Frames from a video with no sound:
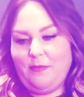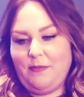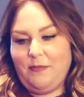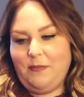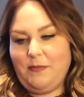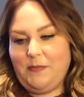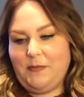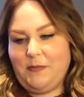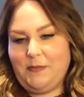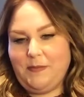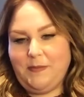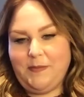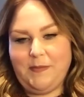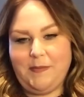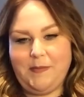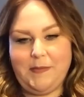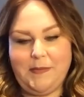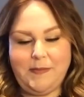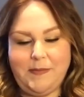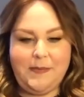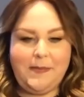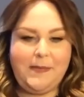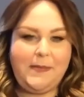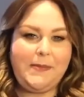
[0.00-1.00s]

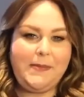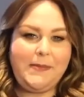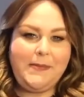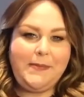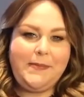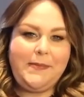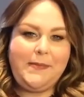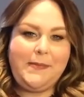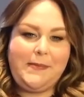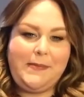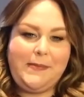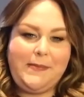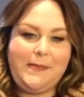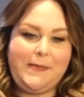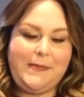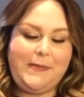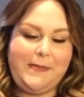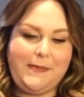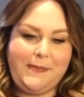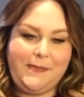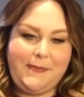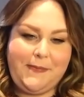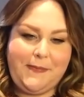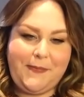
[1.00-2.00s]

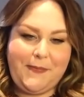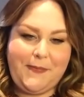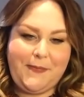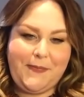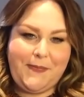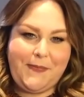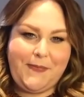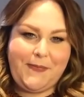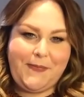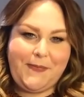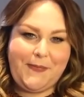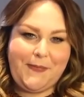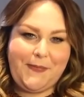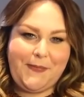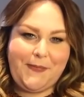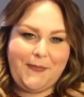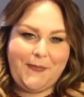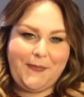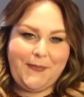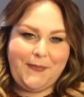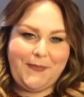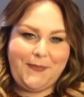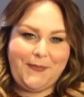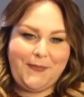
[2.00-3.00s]

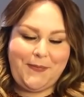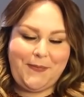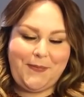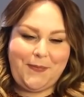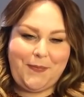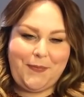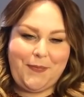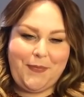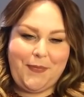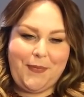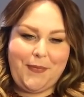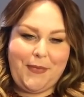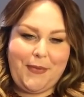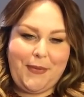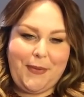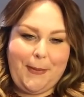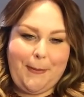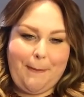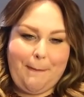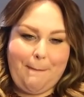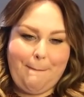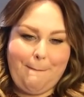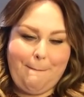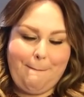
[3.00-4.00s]

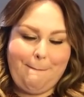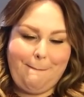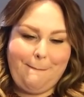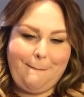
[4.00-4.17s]
No words are spoken by the person on screen.